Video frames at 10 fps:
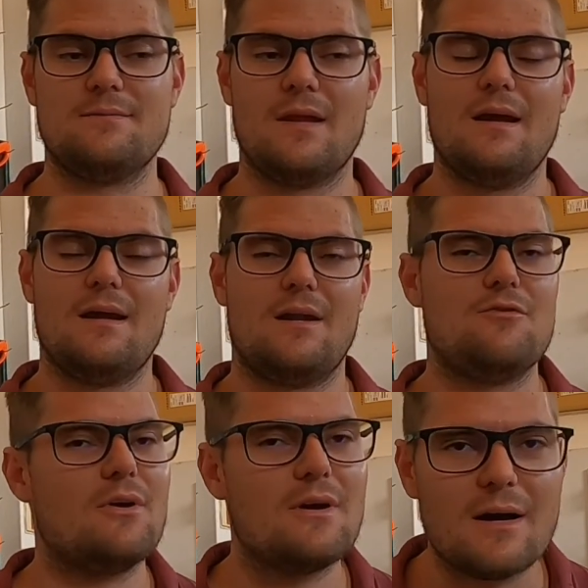And
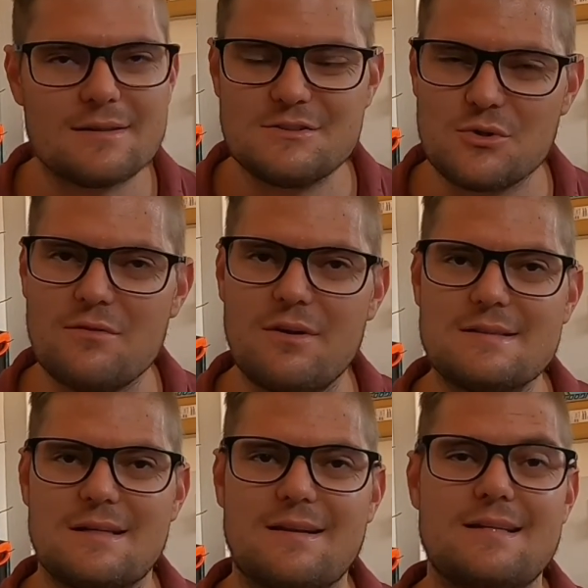if you guys enjoy
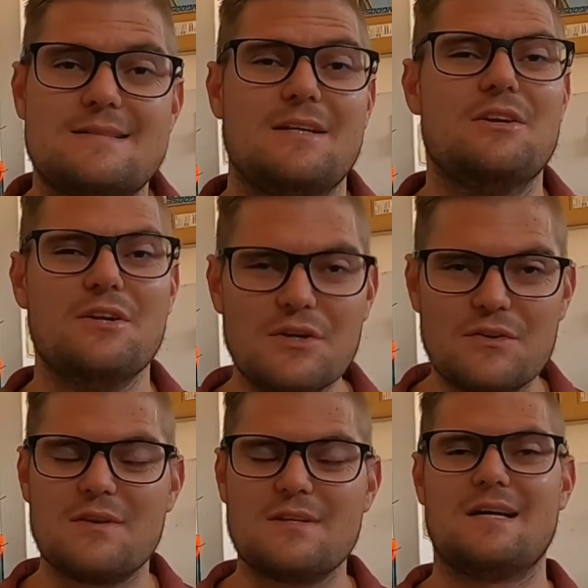videos like this and you're
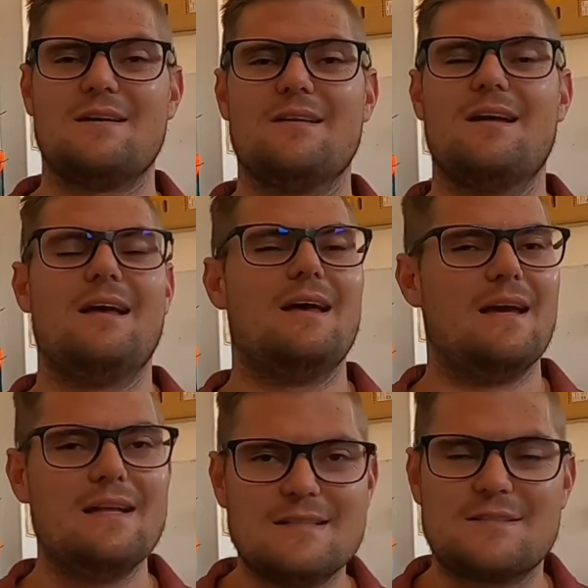new to the channel,
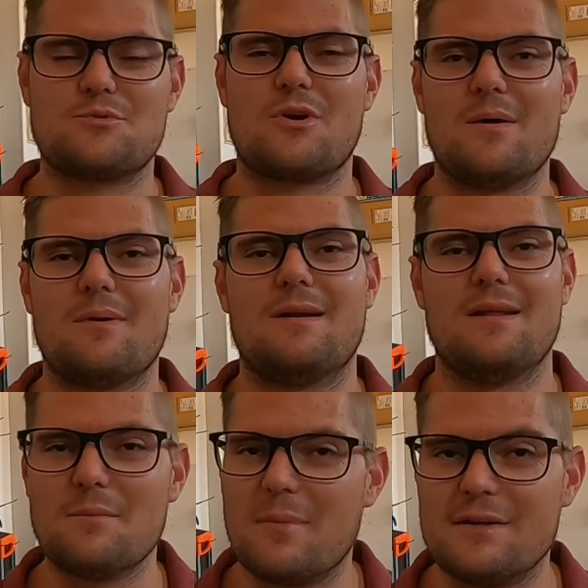hit the subscribe button
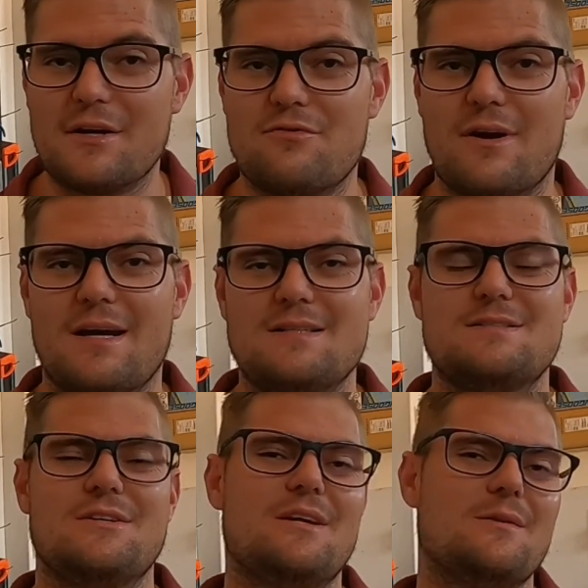and hit the bell
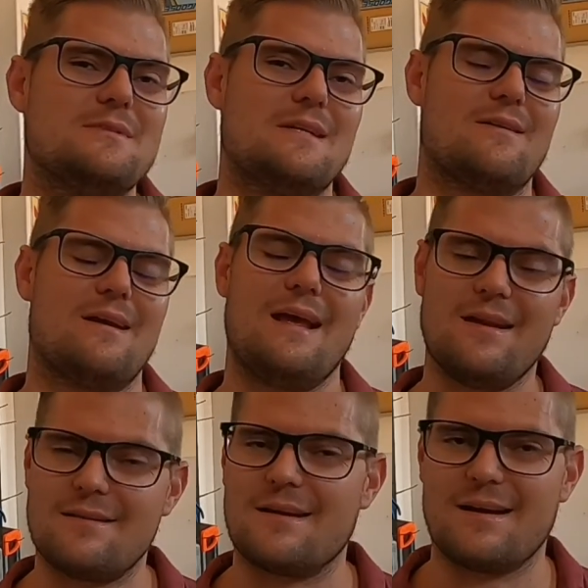notification so you don't miss out on
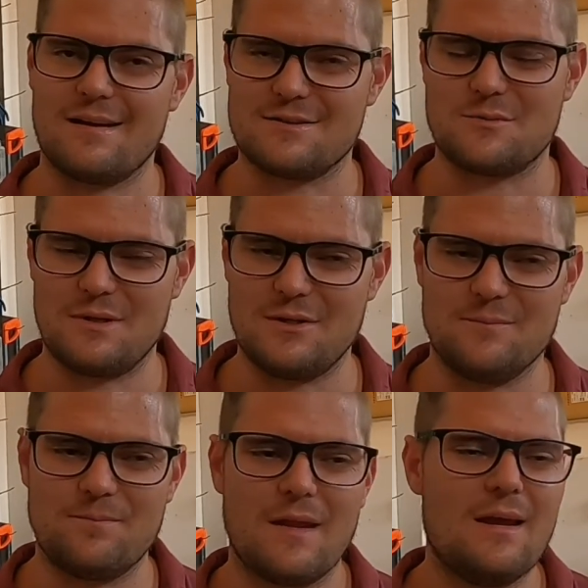anything else we
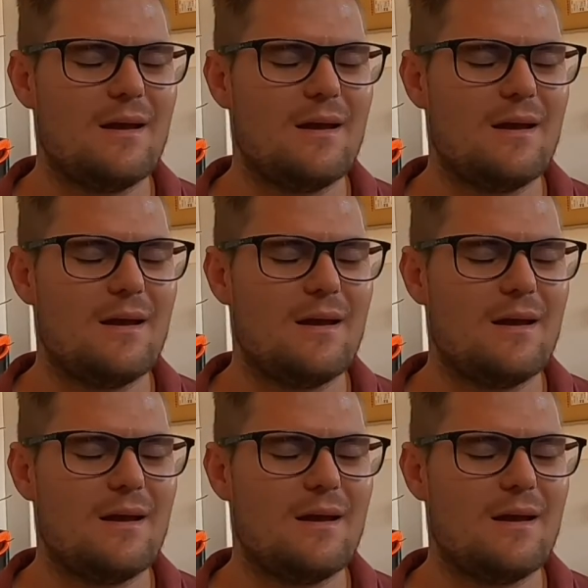do.